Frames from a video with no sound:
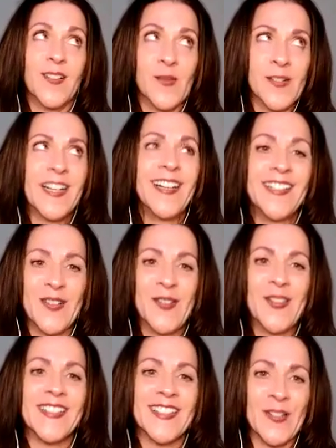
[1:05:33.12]
we're going to do
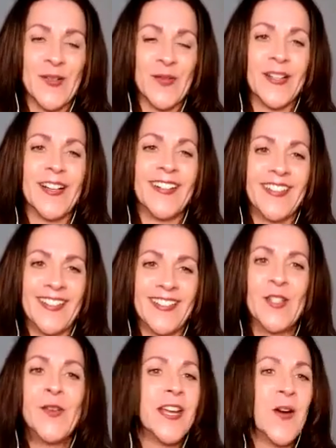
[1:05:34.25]
this, girlfriend.
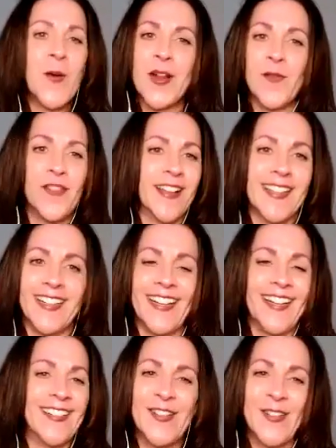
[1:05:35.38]
You can already feel it, and
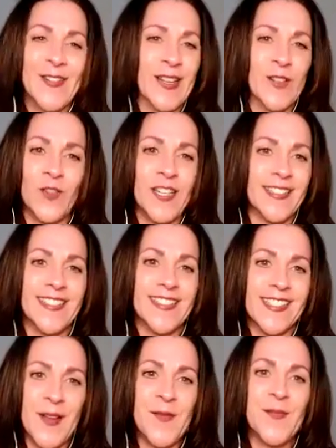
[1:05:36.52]
I know you can feel it. Some